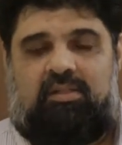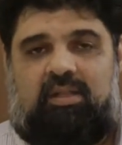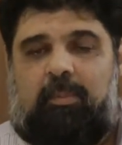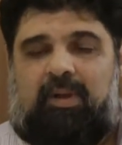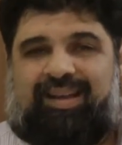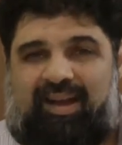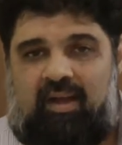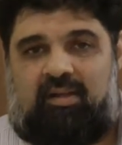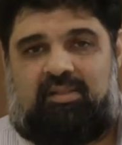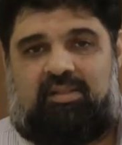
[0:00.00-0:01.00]
Some
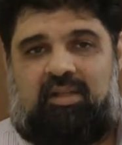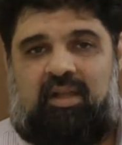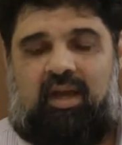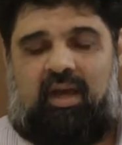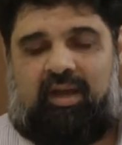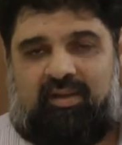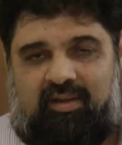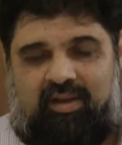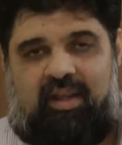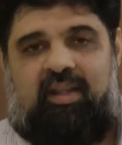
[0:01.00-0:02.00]
cults are
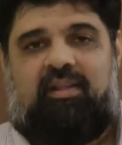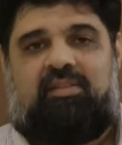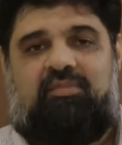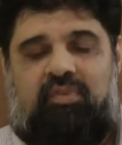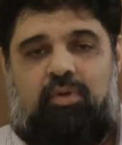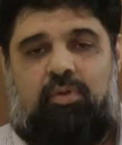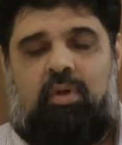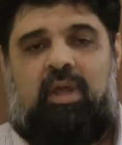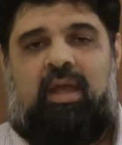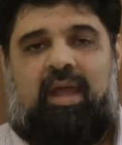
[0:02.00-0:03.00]
entertaining this view,